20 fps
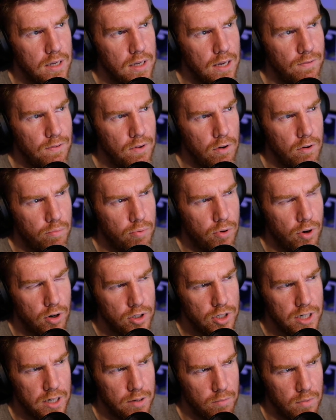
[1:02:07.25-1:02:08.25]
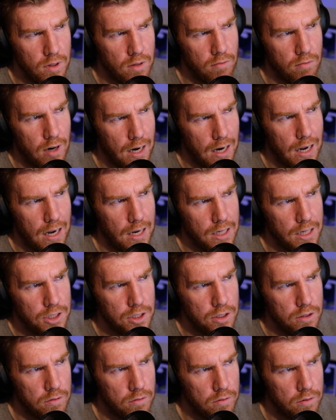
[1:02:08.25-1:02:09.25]
If you're approaching it with the right
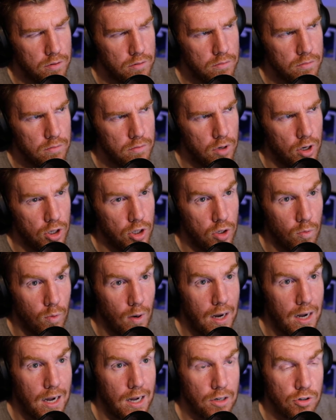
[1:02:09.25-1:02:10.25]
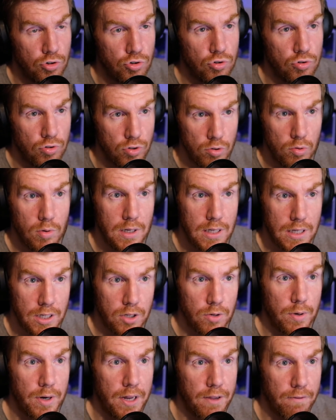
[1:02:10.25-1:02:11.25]
attitude and you are truly
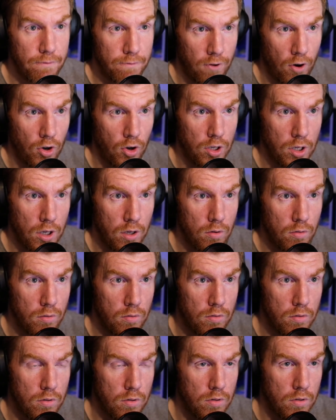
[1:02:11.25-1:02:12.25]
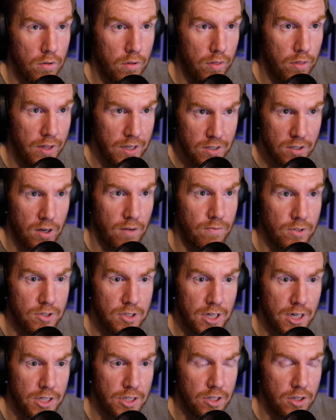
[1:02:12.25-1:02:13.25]
doing it for you, this
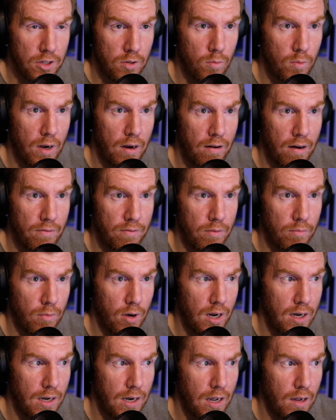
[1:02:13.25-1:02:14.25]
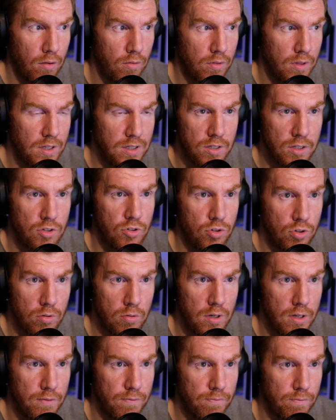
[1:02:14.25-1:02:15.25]
conversation that we're having right now, this is
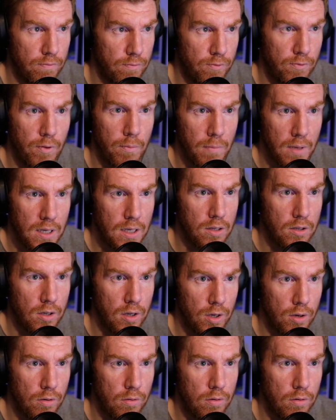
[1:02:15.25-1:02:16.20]
truly for me and you.